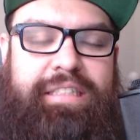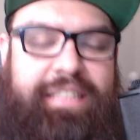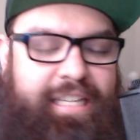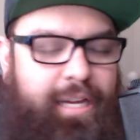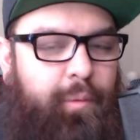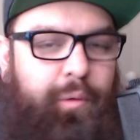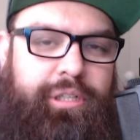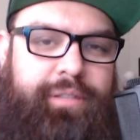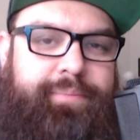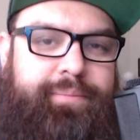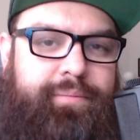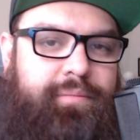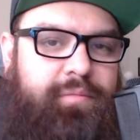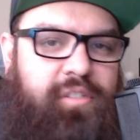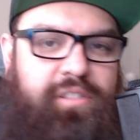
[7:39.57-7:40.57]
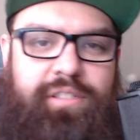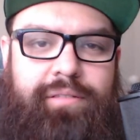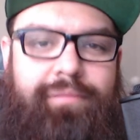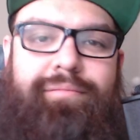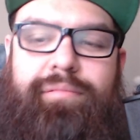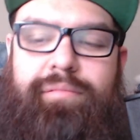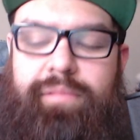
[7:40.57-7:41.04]
get one. Just,
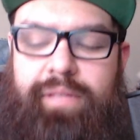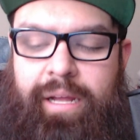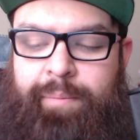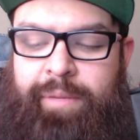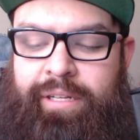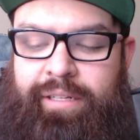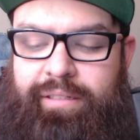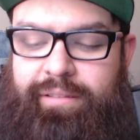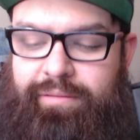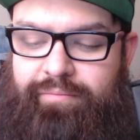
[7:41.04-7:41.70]
I mean,